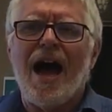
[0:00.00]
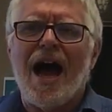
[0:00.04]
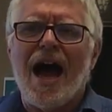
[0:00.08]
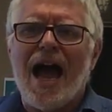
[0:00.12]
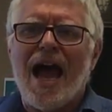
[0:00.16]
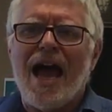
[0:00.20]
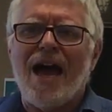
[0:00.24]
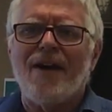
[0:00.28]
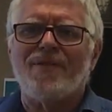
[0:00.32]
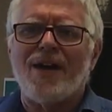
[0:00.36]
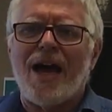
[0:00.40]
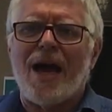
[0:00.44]

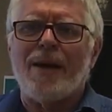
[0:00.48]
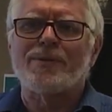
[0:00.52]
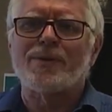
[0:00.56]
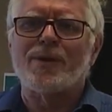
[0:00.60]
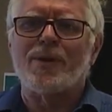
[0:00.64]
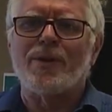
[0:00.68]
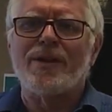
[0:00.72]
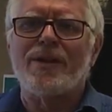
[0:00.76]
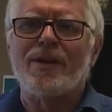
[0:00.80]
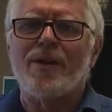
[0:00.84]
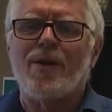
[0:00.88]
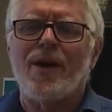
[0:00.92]
I have
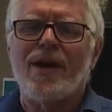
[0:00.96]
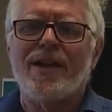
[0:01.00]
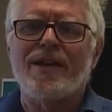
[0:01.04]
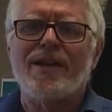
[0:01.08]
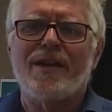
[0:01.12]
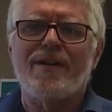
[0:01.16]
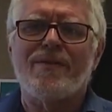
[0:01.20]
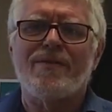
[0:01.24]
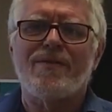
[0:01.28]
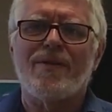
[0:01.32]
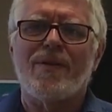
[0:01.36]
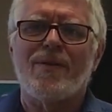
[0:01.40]
absolutely no
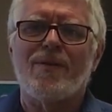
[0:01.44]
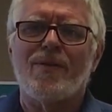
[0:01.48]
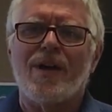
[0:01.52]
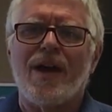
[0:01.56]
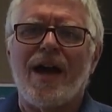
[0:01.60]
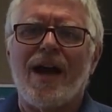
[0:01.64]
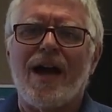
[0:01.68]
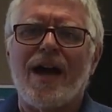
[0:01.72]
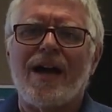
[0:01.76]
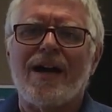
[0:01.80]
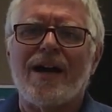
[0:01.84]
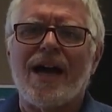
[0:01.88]
idea
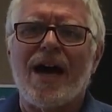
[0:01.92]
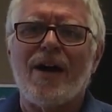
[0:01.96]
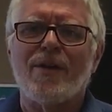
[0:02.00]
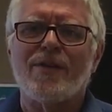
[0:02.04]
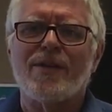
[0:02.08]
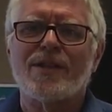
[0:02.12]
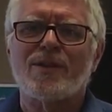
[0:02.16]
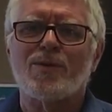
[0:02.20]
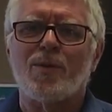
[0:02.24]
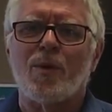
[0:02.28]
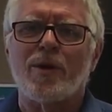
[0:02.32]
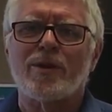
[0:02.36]
how
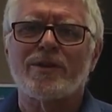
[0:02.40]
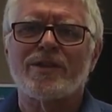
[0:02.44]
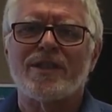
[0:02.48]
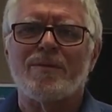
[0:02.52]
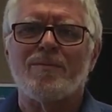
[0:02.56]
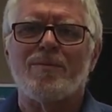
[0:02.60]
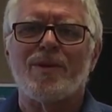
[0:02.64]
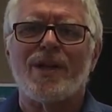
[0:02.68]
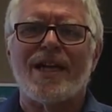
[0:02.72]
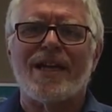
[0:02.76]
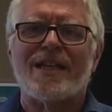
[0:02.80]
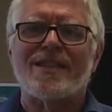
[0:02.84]
this works
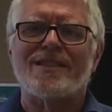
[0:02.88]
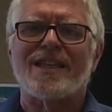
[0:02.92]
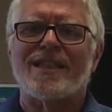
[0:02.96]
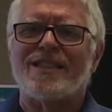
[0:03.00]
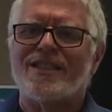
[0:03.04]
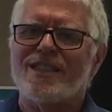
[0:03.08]
in plants.